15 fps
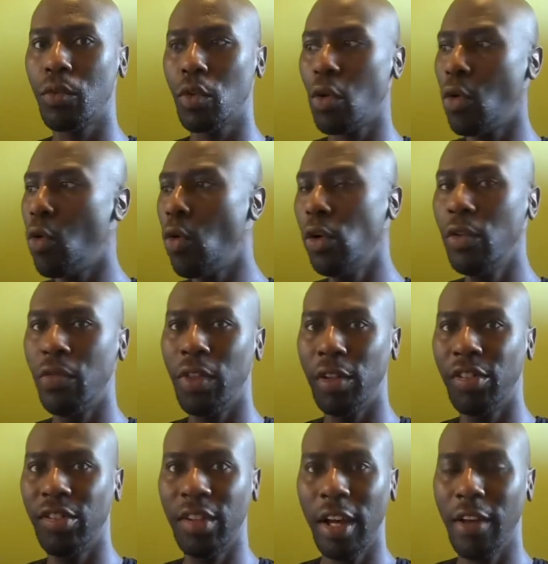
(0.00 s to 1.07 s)
all of the
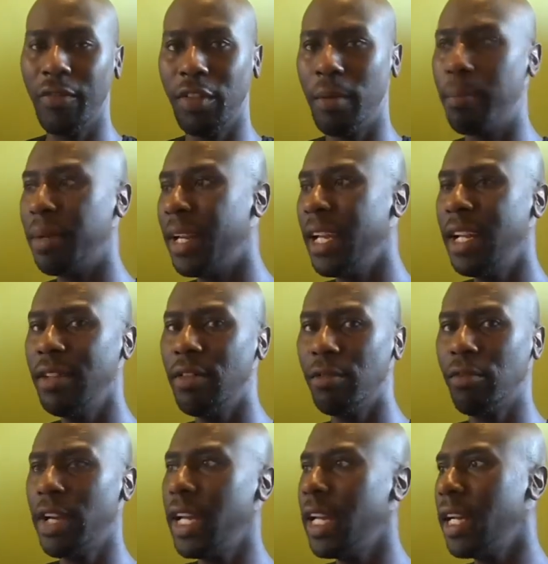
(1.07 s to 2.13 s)
stuff, the bling, the
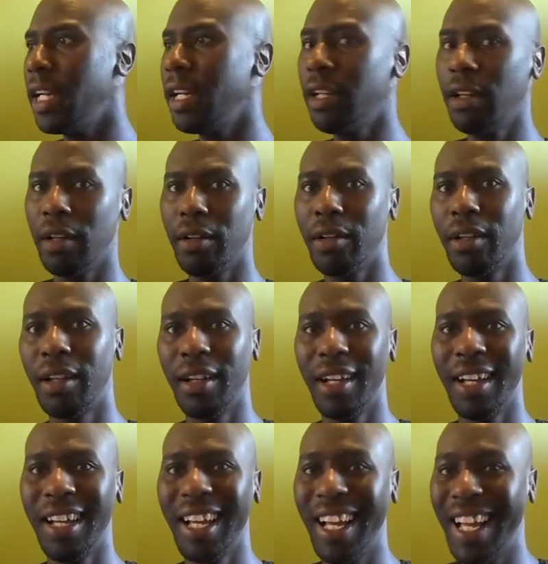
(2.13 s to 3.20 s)
ring,
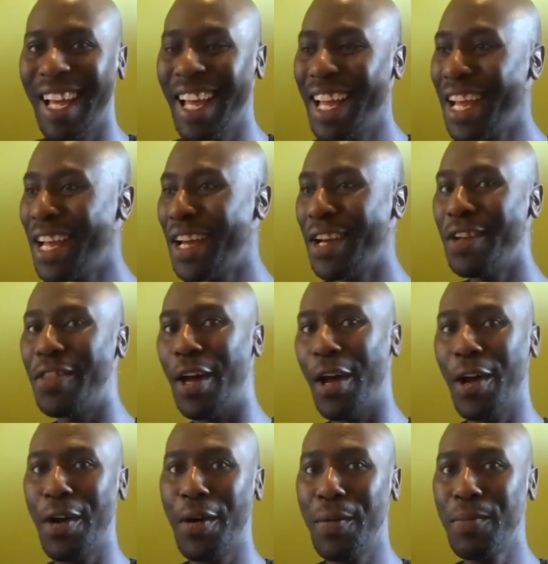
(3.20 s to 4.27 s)
the
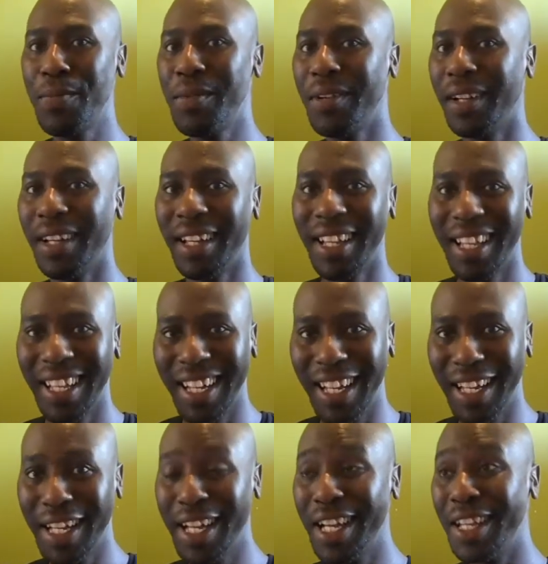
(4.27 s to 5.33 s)
home,
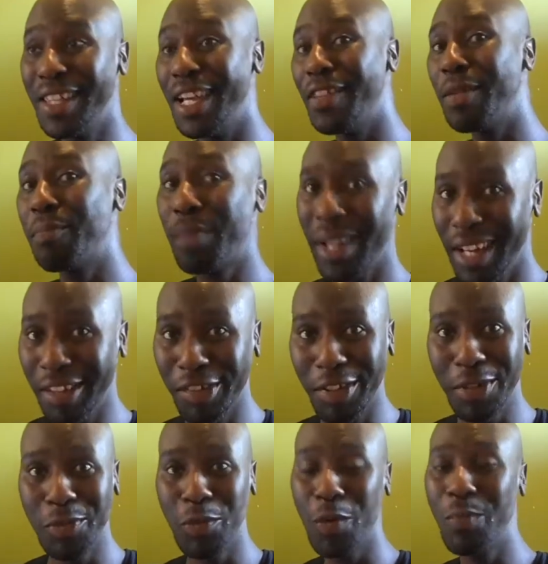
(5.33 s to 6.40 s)
the other
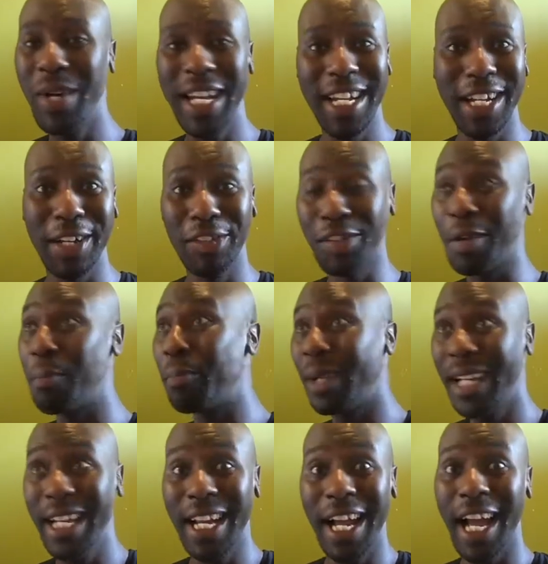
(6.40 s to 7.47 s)
person will make us
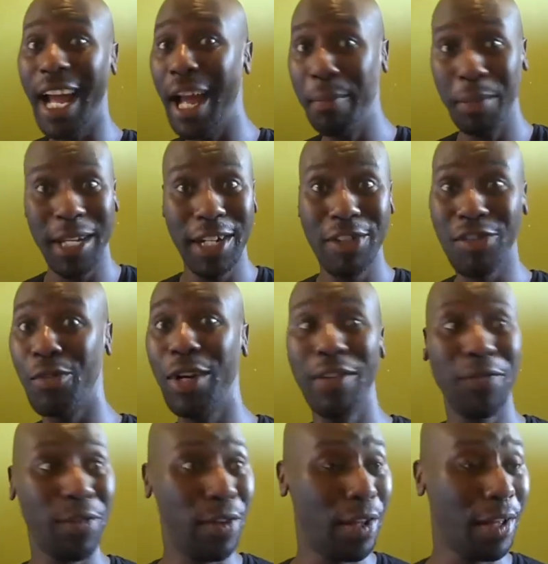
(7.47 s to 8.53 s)
complete, happy,
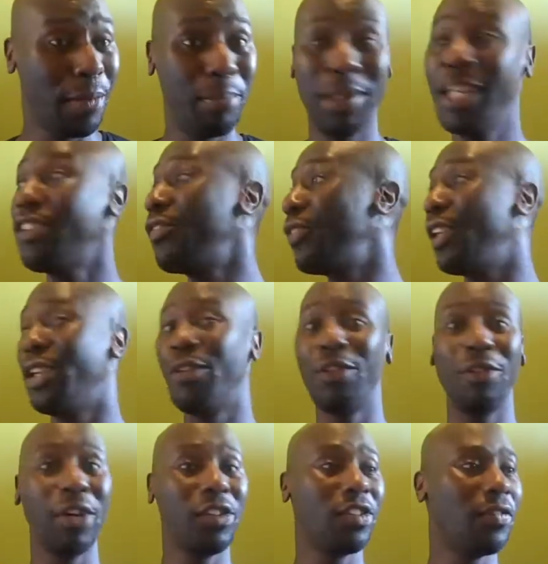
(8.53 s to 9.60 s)
joyful, blissful, and all
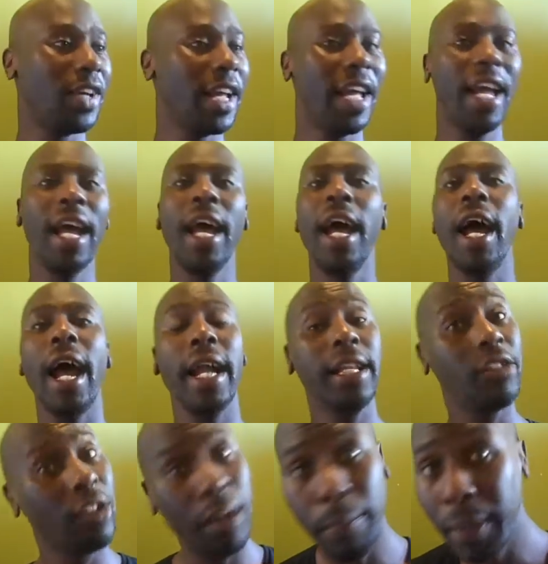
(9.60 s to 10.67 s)
the rest of it. And
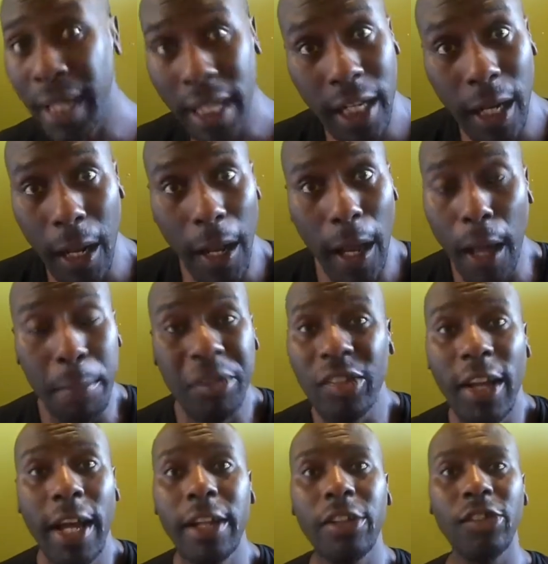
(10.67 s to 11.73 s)
it's a complete
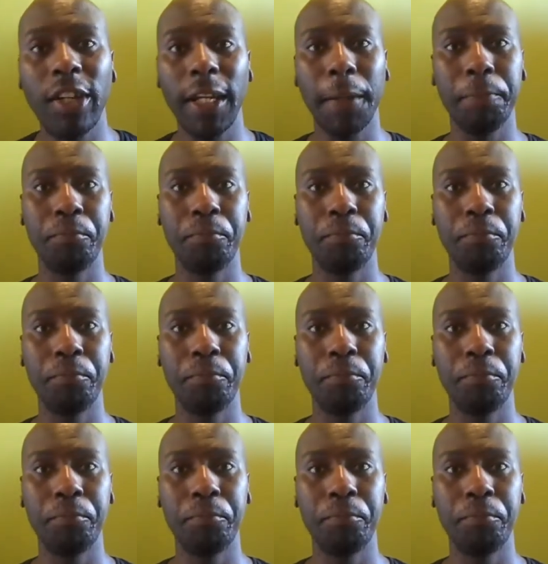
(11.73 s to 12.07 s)
absurdity.